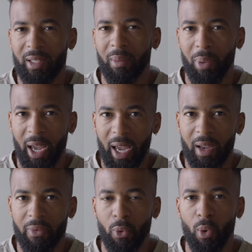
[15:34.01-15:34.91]
to pay
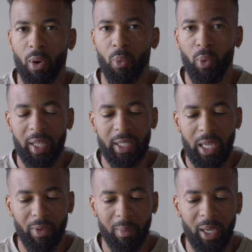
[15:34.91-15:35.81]
for what it's
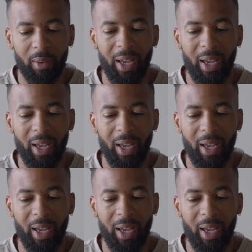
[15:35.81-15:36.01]
giving me